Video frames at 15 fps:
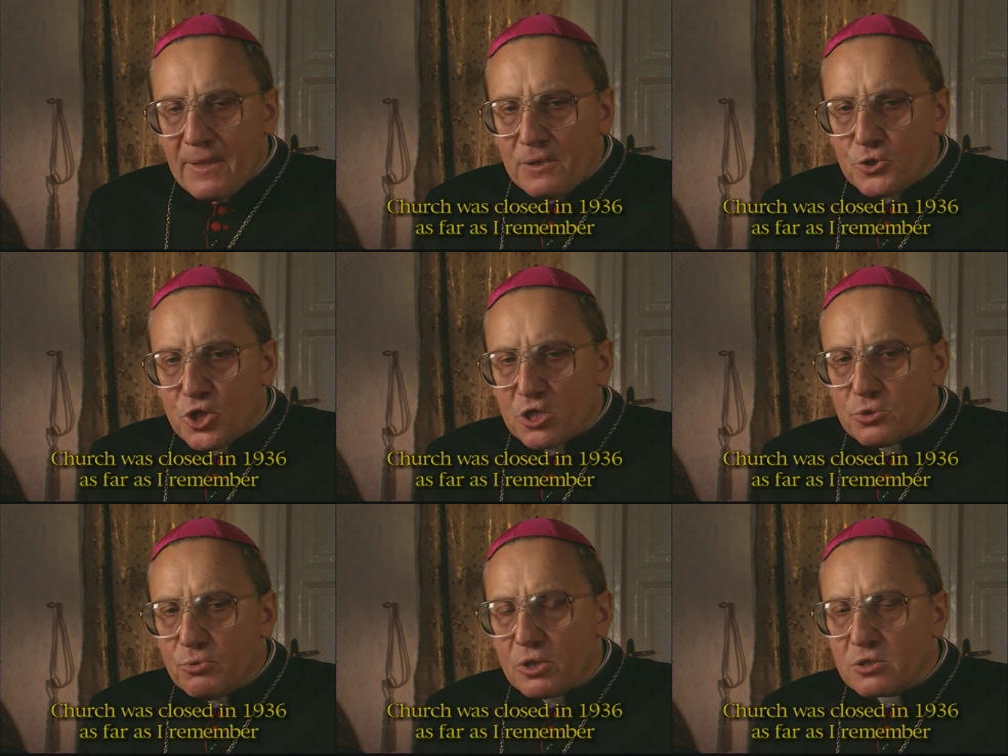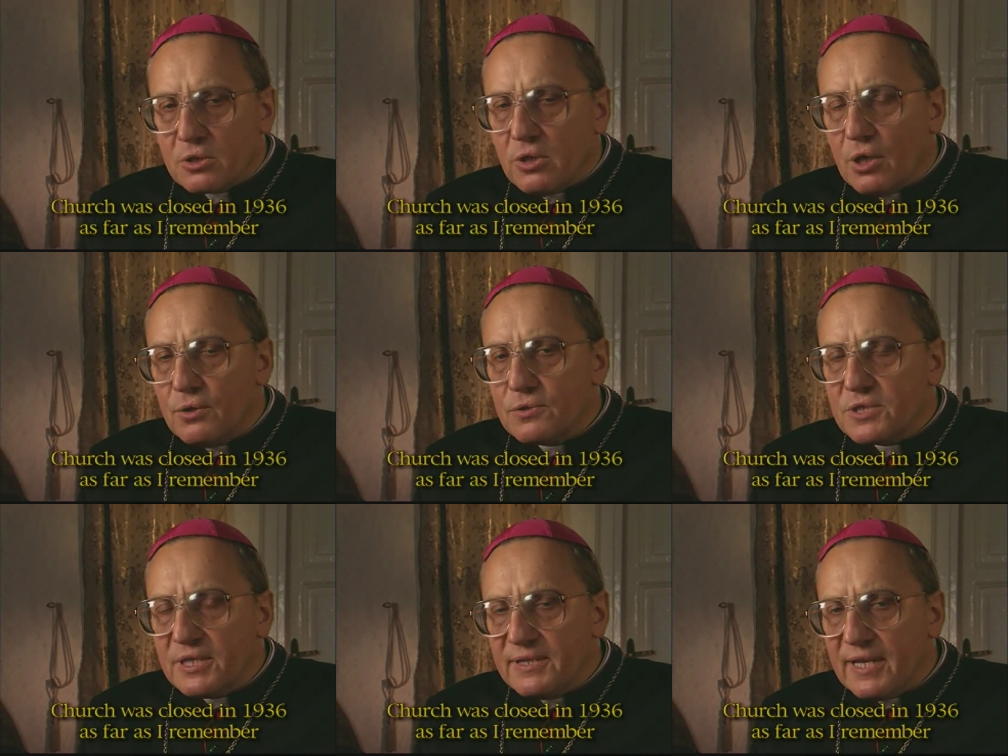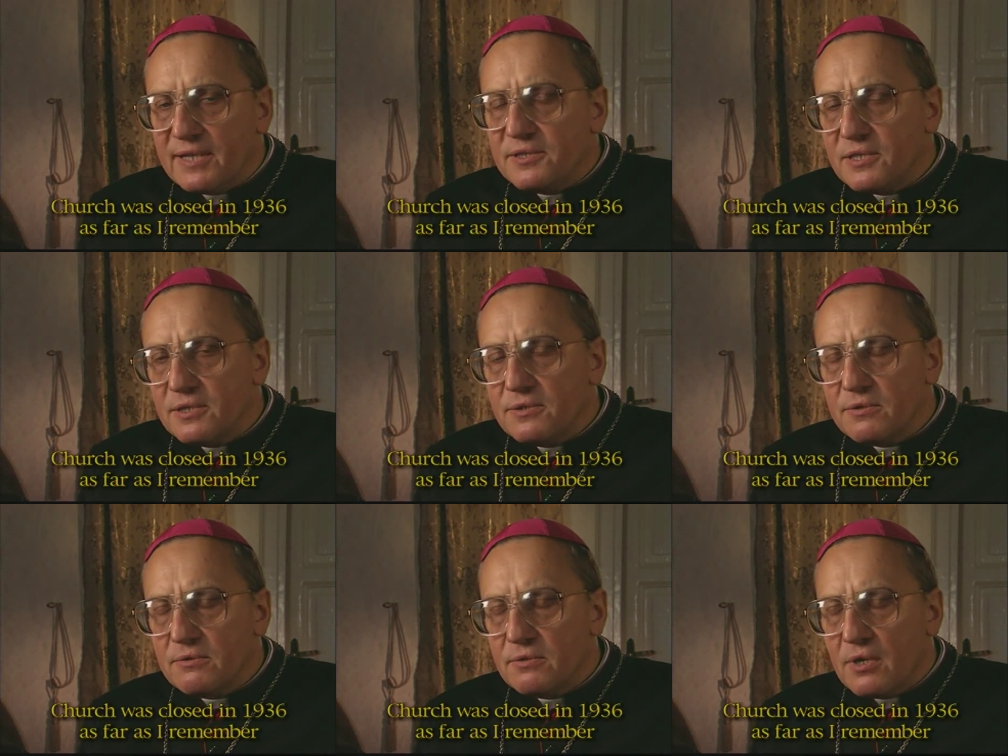church was closed in
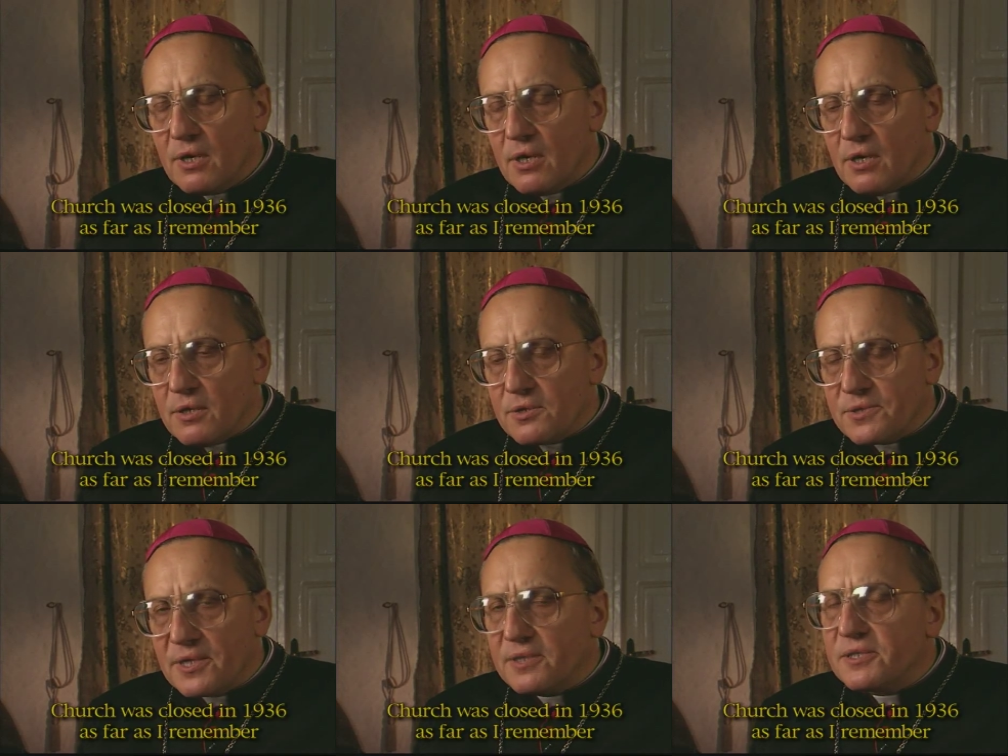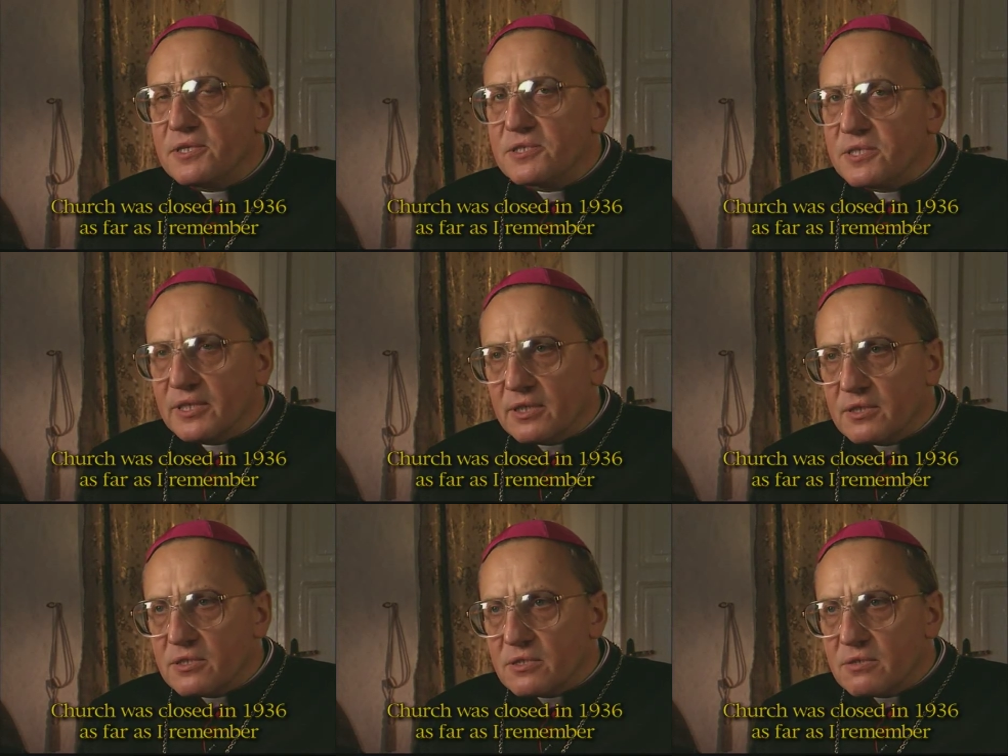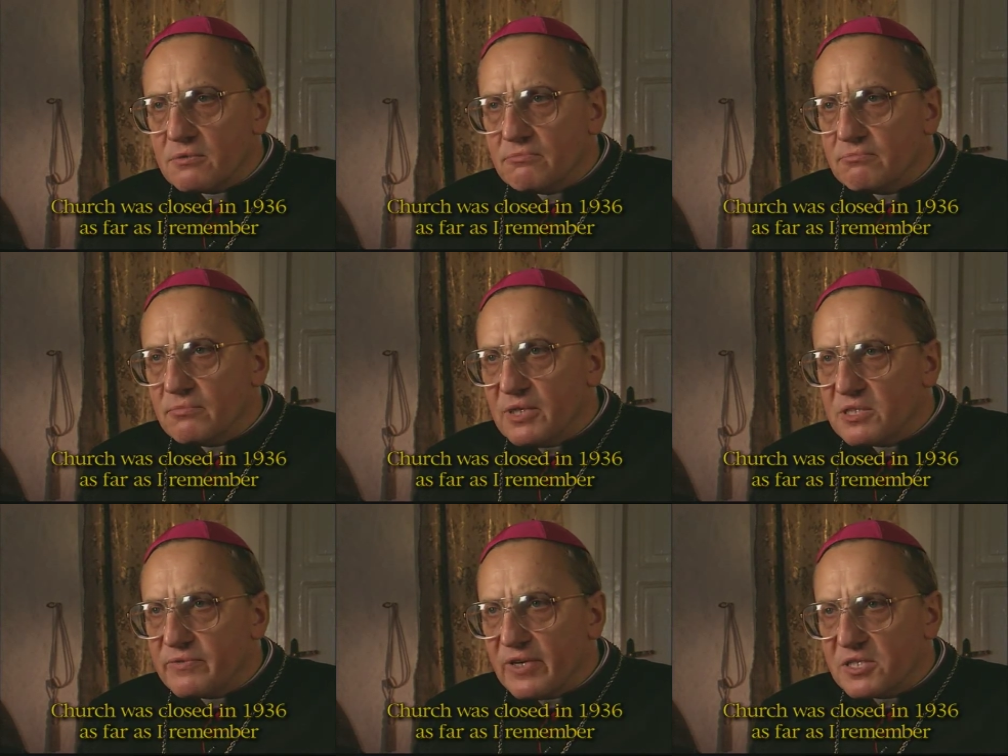1936,
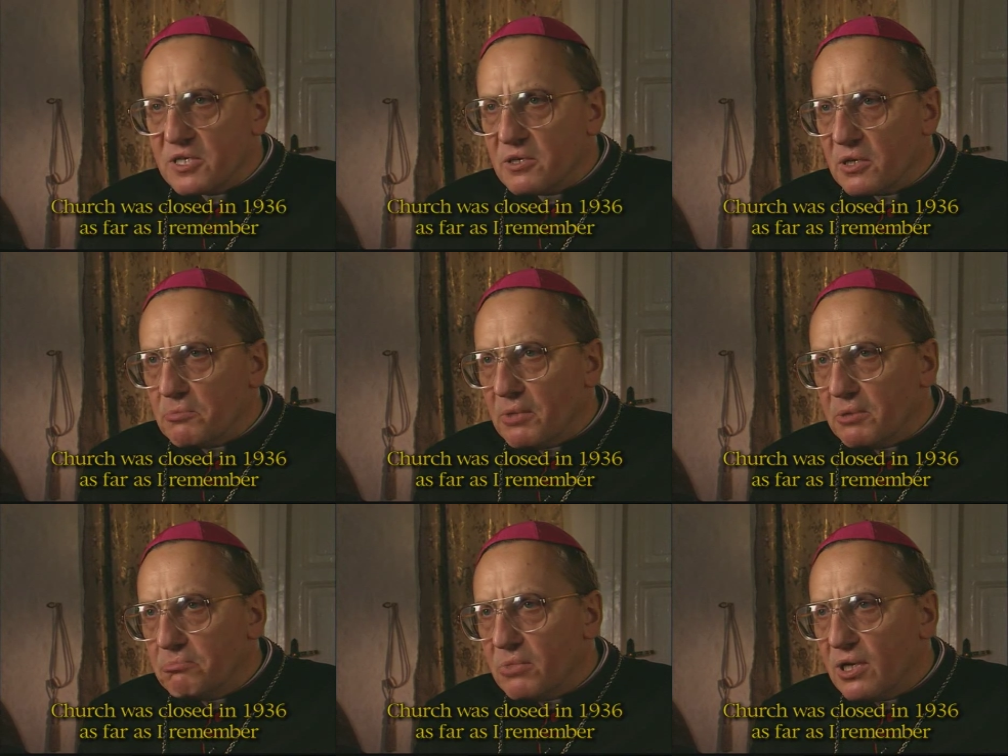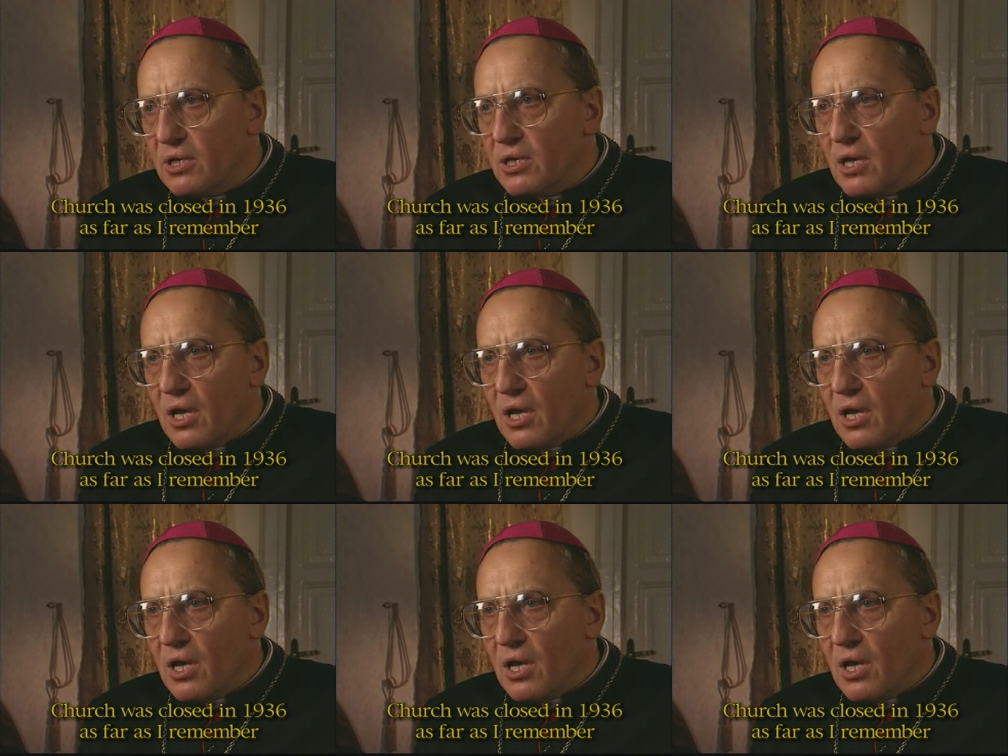as far as I remember.